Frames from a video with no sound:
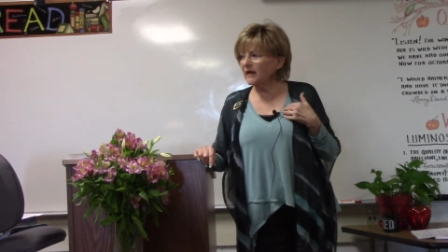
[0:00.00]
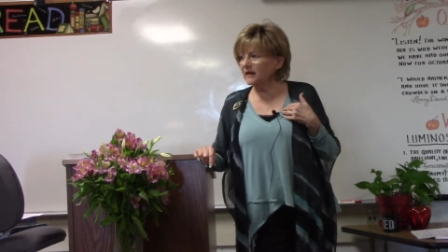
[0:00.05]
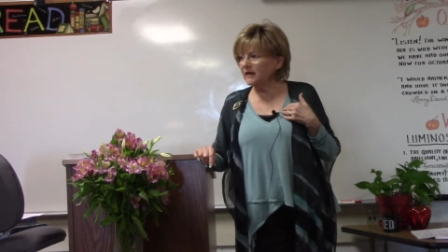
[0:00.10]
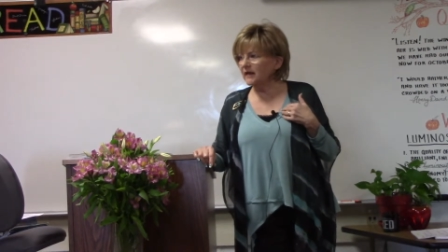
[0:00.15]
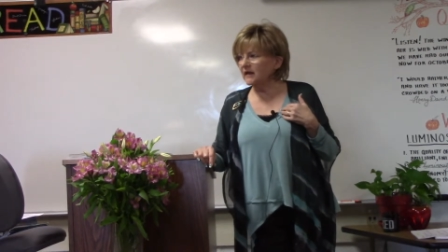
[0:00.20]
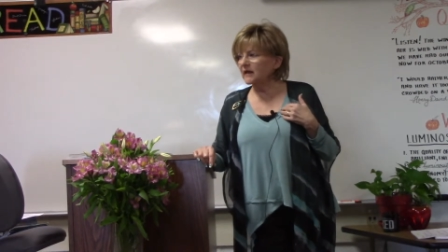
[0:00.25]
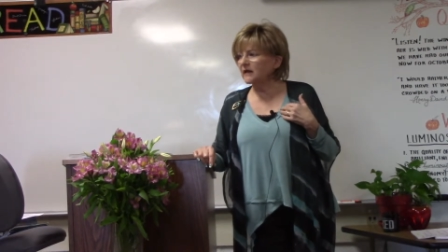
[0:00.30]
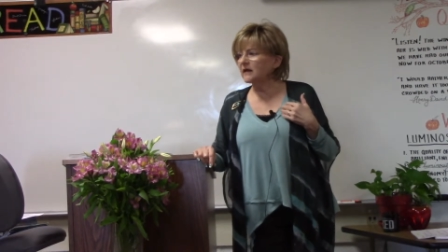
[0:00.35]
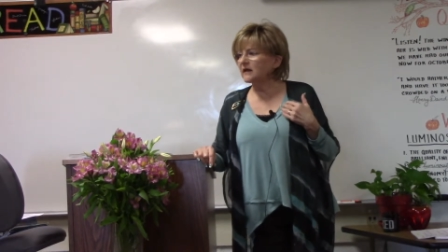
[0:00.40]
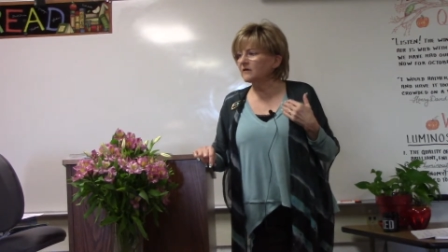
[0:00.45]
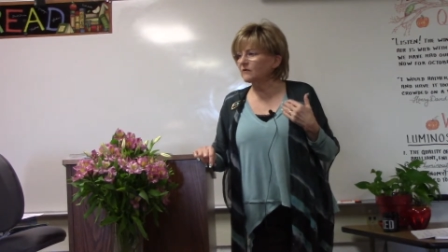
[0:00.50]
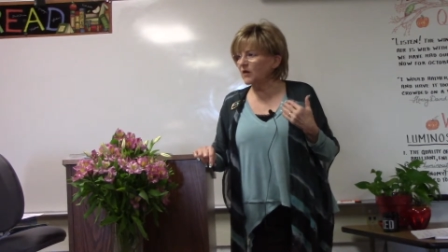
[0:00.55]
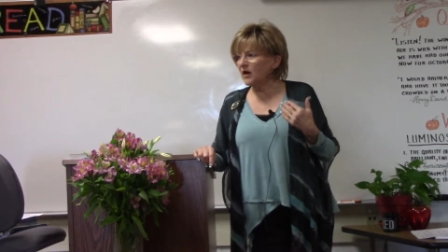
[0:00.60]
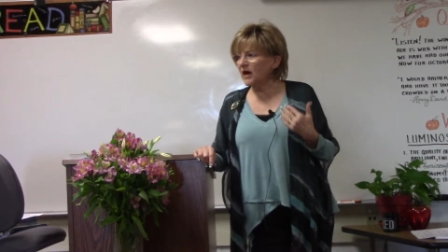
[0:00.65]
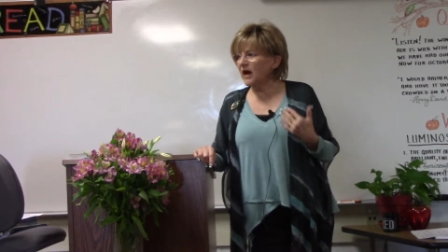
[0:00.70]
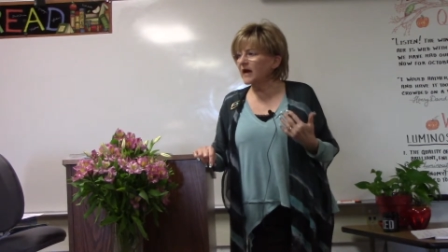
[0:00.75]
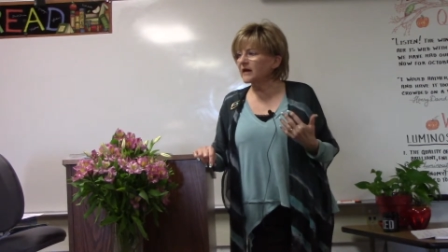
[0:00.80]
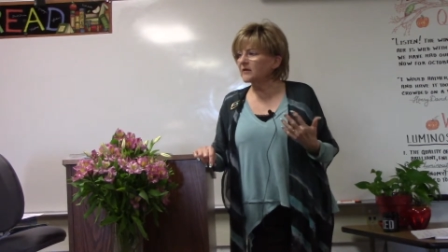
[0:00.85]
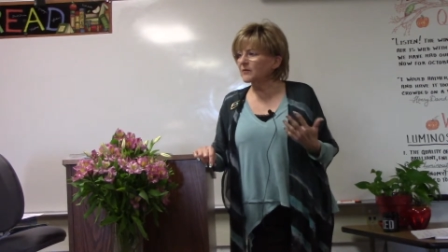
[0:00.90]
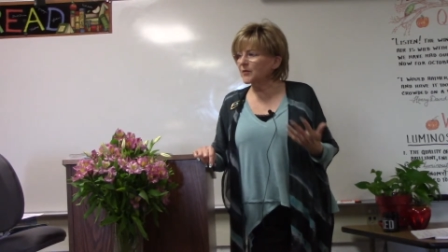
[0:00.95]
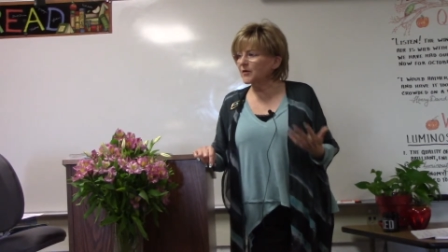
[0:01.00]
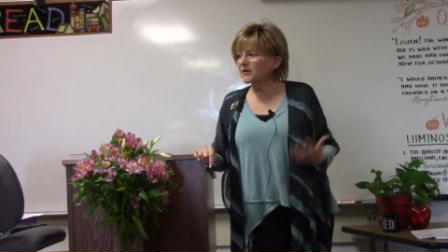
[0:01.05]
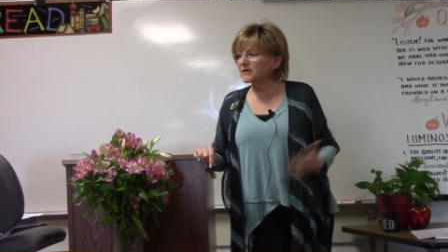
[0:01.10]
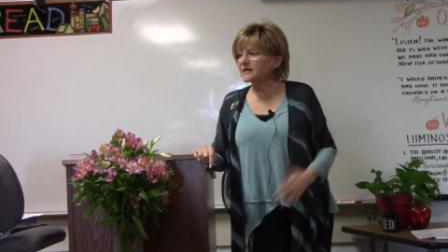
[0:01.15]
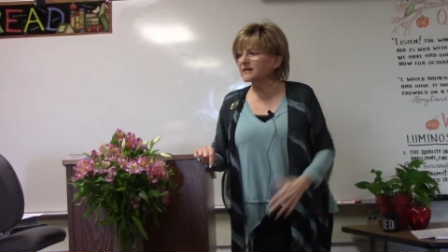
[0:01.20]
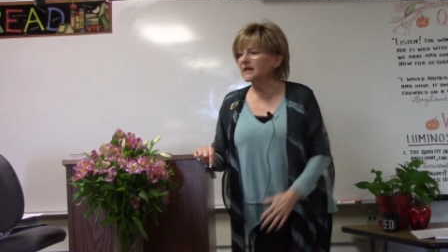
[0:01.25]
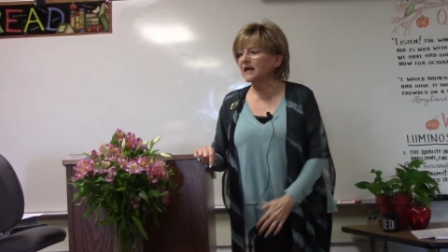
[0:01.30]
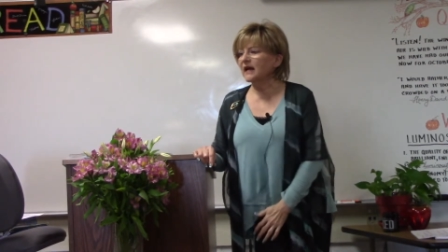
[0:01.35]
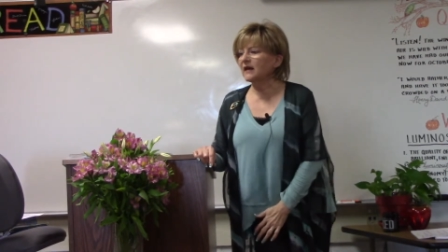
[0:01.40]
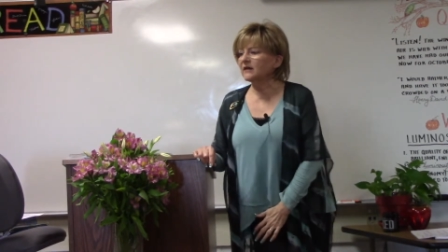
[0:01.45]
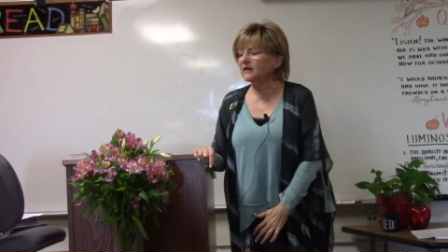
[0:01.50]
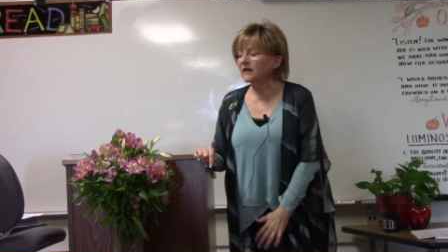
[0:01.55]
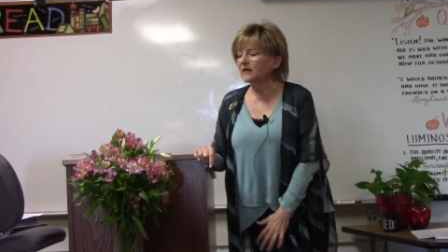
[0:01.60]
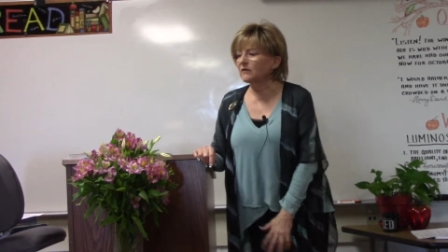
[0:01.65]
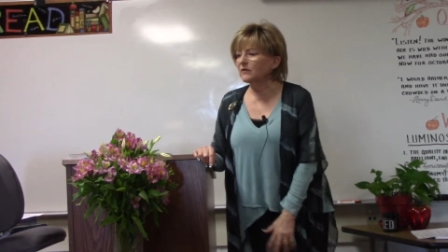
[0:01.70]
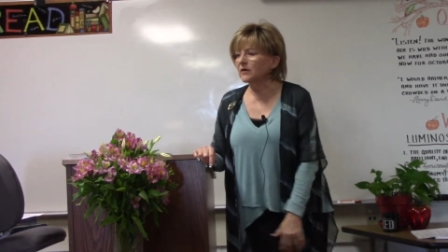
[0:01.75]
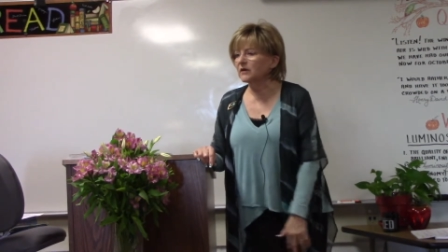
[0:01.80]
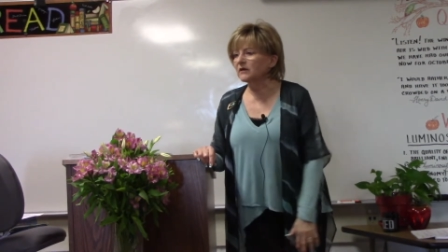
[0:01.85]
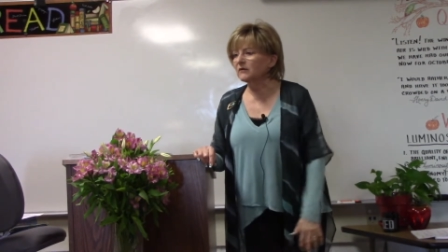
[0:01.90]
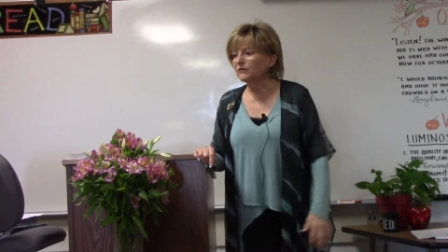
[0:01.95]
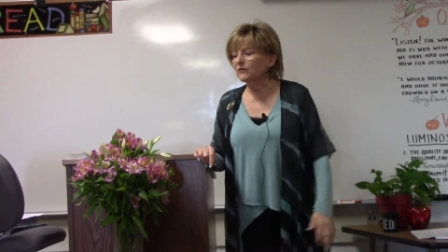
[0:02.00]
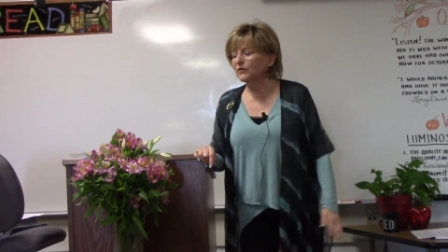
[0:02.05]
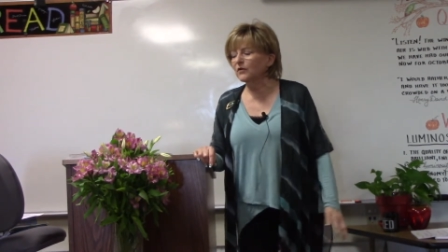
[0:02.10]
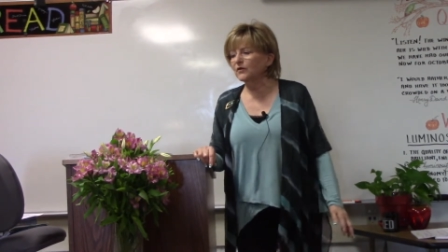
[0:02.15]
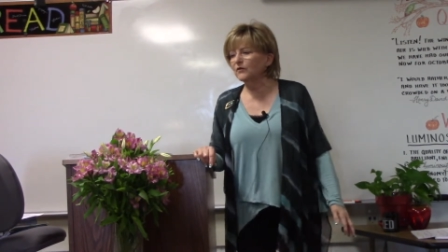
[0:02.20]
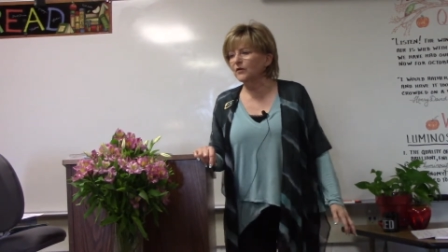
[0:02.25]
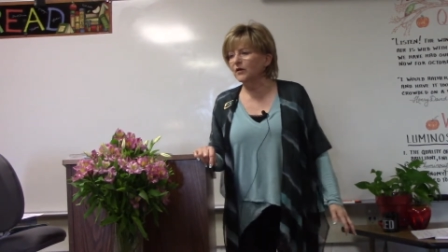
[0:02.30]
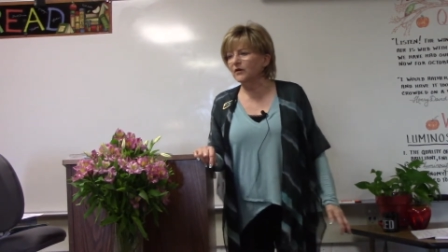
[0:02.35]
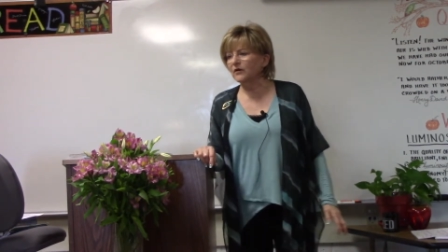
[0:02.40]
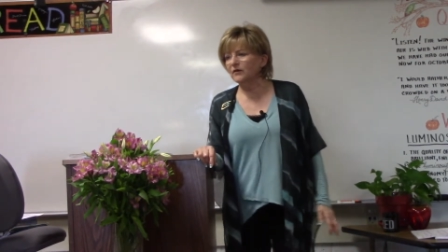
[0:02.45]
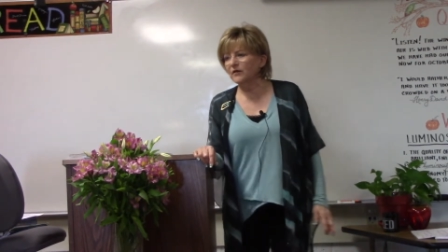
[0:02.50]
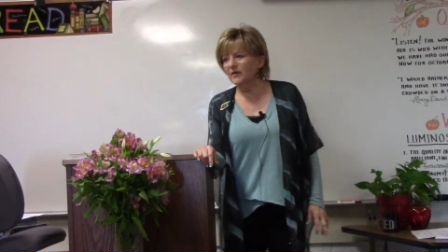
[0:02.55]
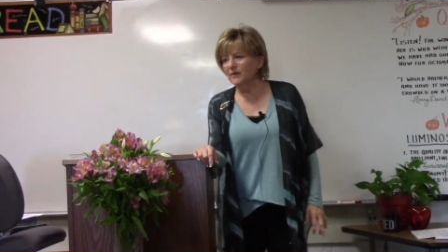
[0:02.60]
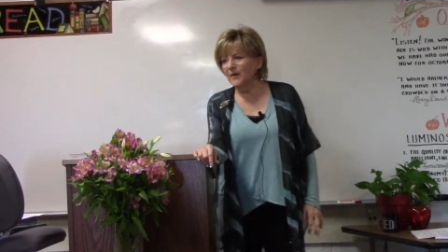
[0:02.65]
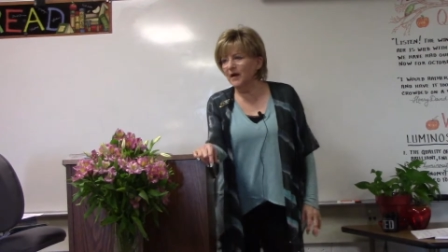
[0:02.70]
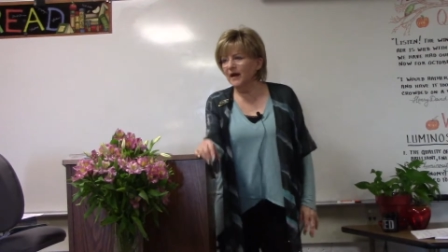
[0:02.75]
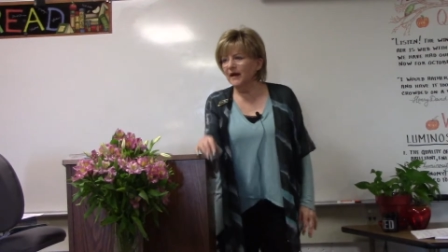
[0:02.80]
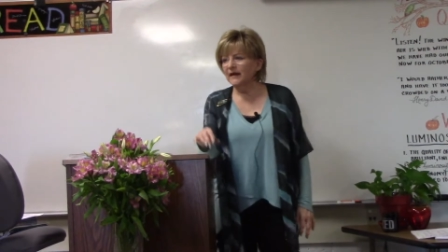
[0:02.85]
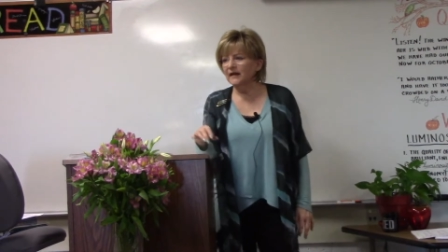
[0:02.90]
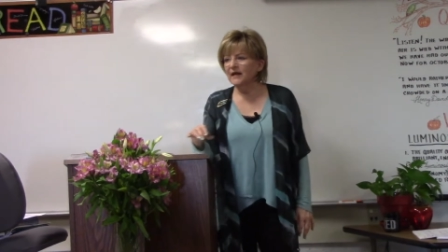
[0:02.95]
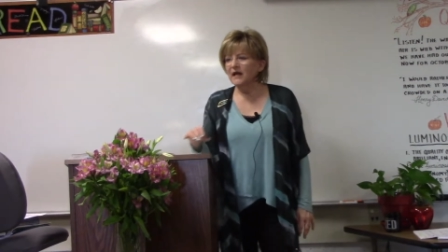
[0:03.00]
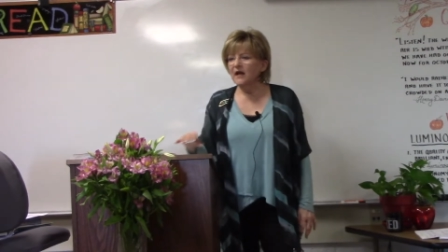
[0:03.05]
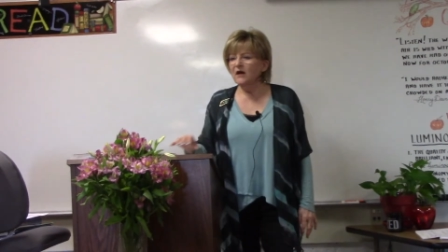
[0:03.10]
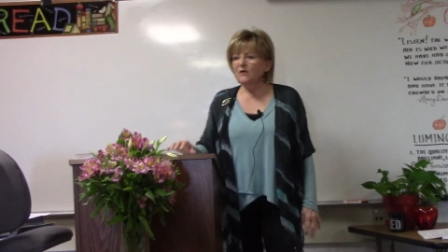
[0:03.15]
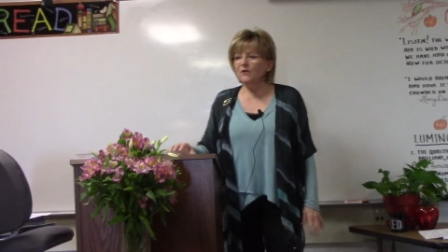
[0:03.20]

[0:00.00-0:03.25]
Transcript: need and what kind of personality would, would work with mine.